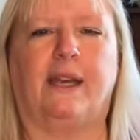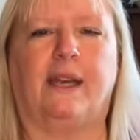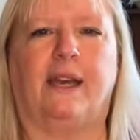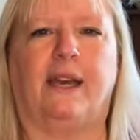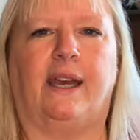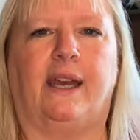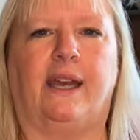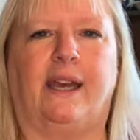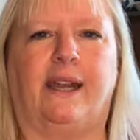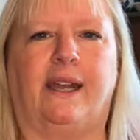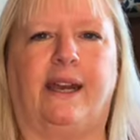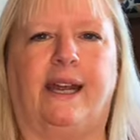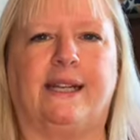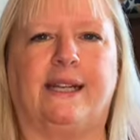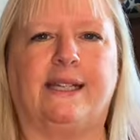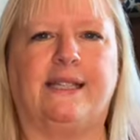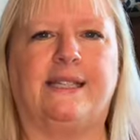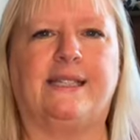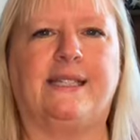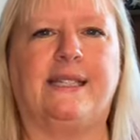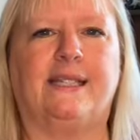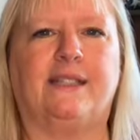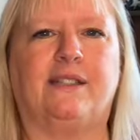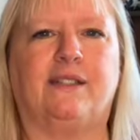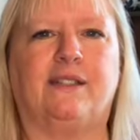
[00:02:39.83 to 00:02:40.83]
And I can
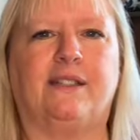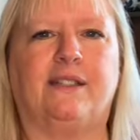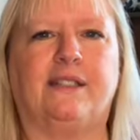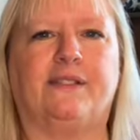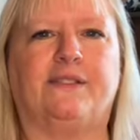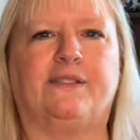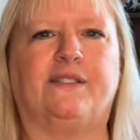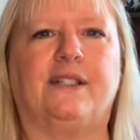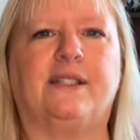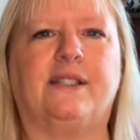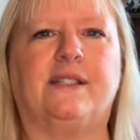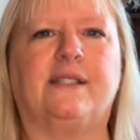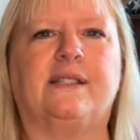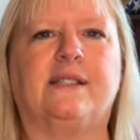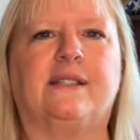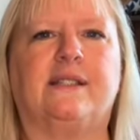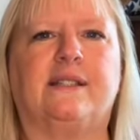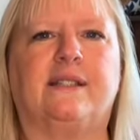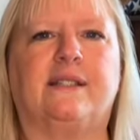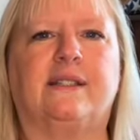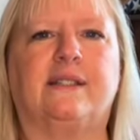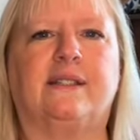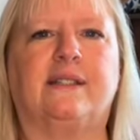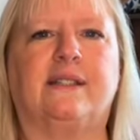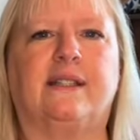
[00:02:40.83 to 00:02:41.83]
see a little difference
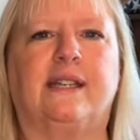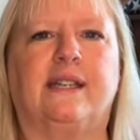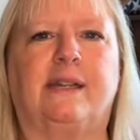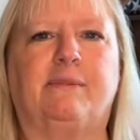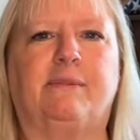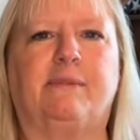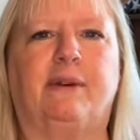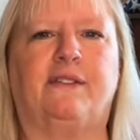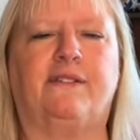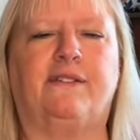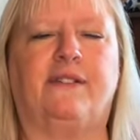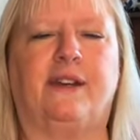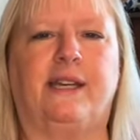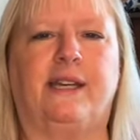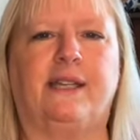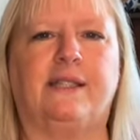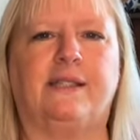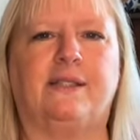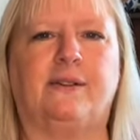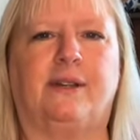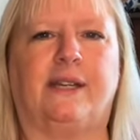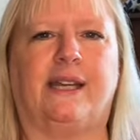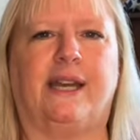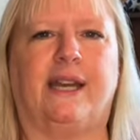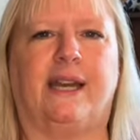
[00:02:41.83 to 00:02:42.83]
in my face,
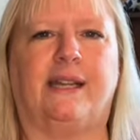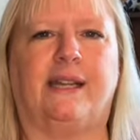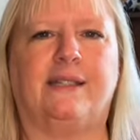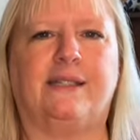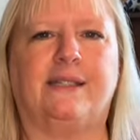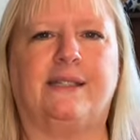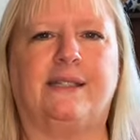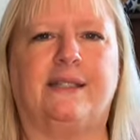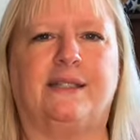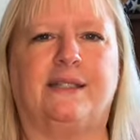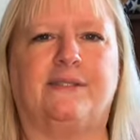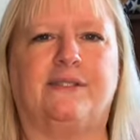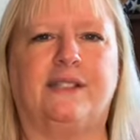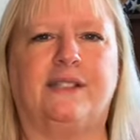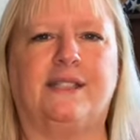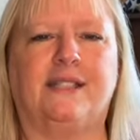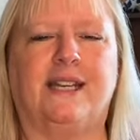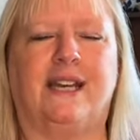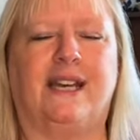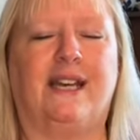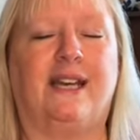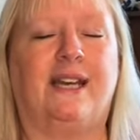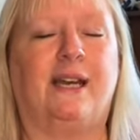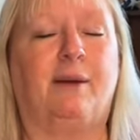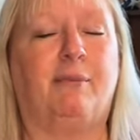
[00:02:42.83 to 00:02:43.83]
so I can see a difference,
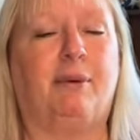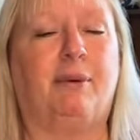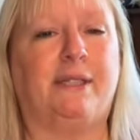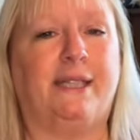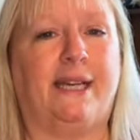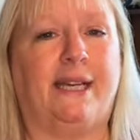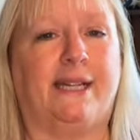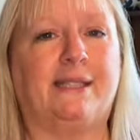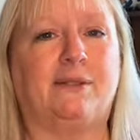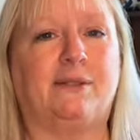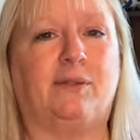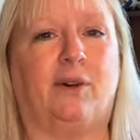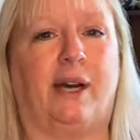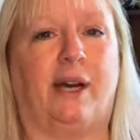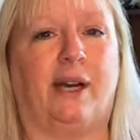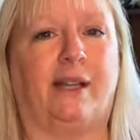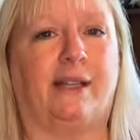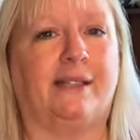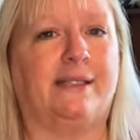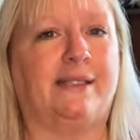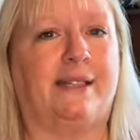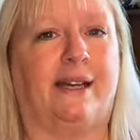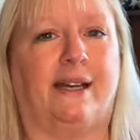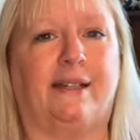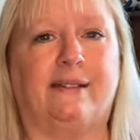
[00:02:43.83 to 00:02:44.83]
but it takes a while.
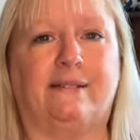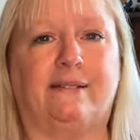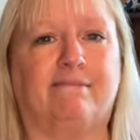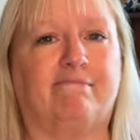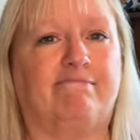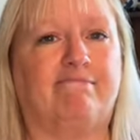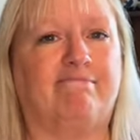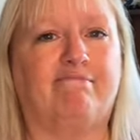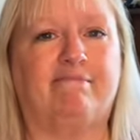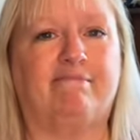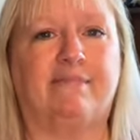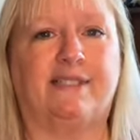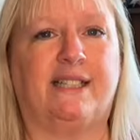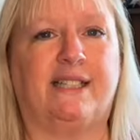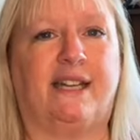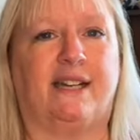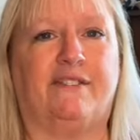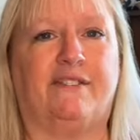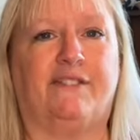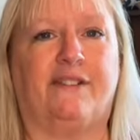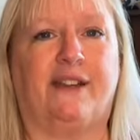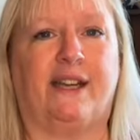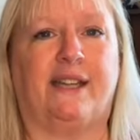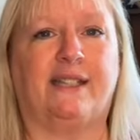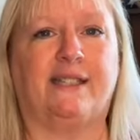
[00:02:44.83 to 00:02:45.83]
It's not a
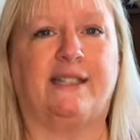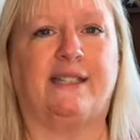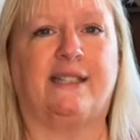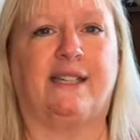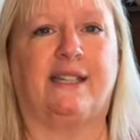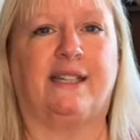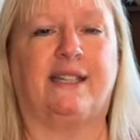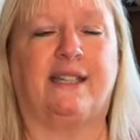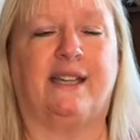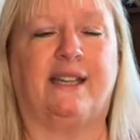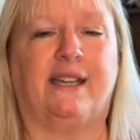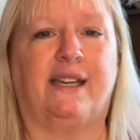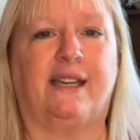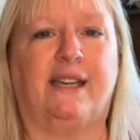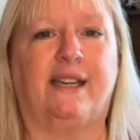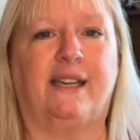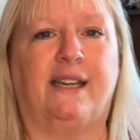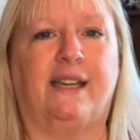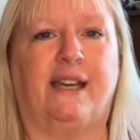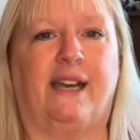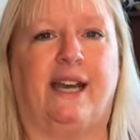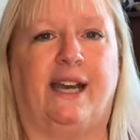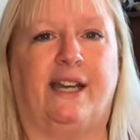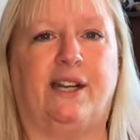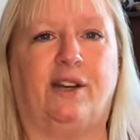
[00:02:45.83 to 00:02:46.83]
fast thing.
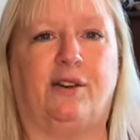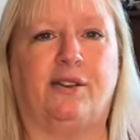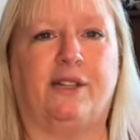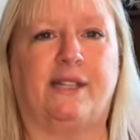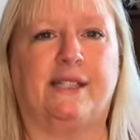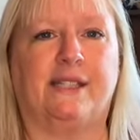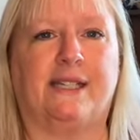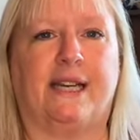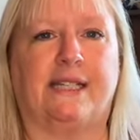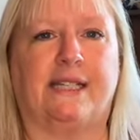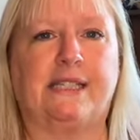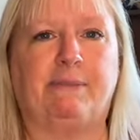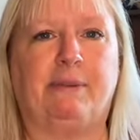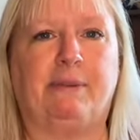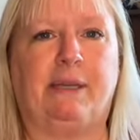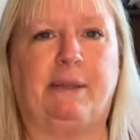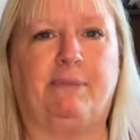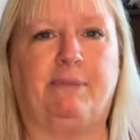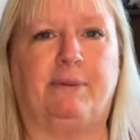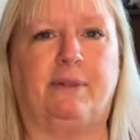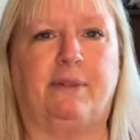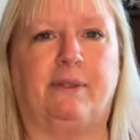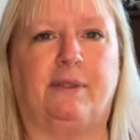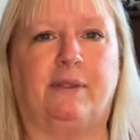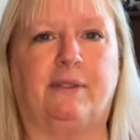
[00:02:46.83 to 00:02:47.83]
I know there's lots of
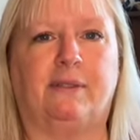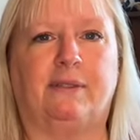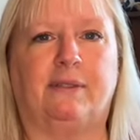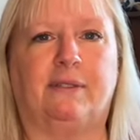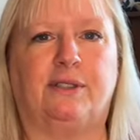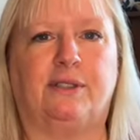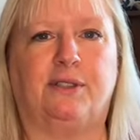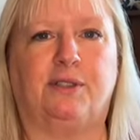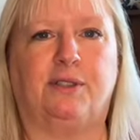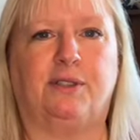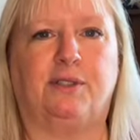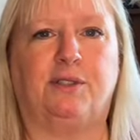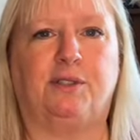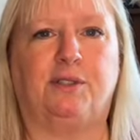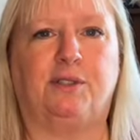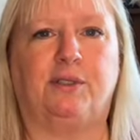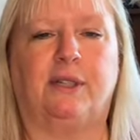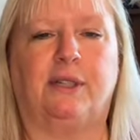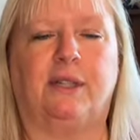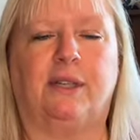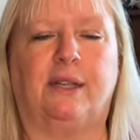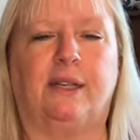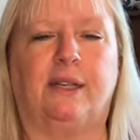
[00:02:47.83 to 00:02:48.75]
people who